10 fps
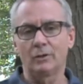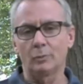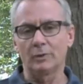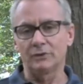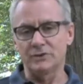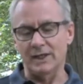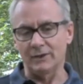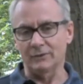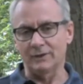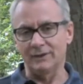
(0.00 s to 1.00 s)
will
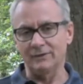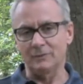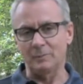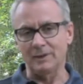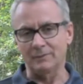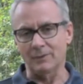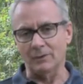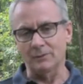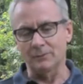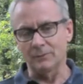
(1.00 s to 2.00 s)
generally speak
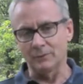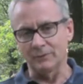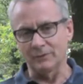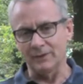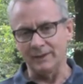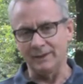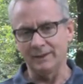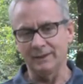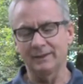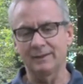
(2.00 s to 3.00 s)
very fluently
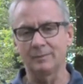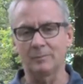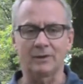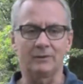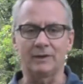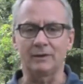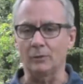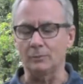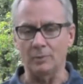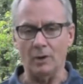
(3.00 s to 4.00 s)
because they
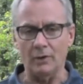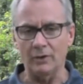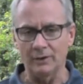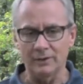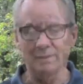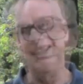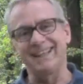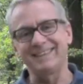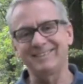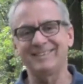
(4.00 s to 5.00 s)
don't block,
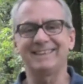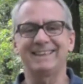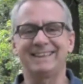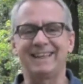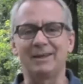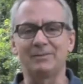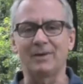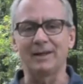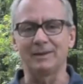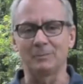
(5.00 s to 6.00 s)
unless they
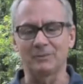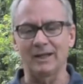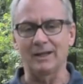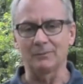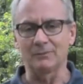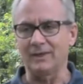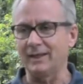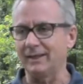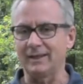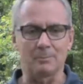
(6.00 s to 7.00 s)
find themselves
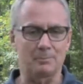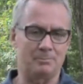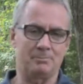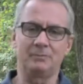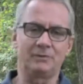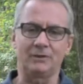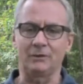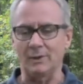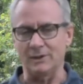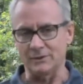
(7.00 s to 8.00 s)
in a
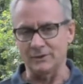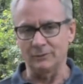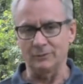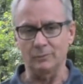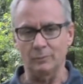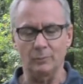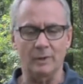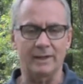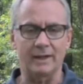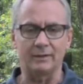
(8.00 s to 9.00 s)
situation where
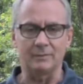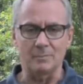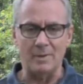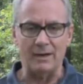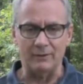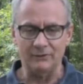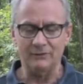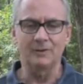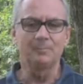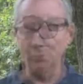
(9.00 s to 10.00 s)
they are embarrassed.
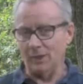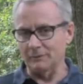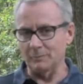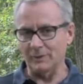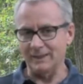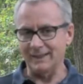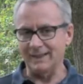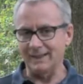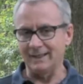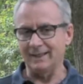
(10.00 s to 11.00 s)
Not everybody
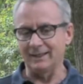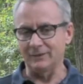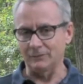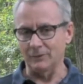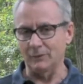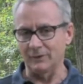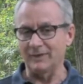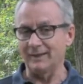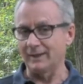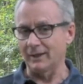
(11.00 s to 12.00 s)
is fluent
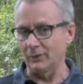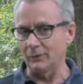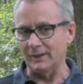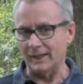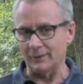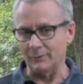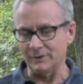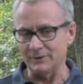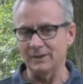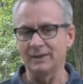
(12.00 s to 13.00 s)
in their own language,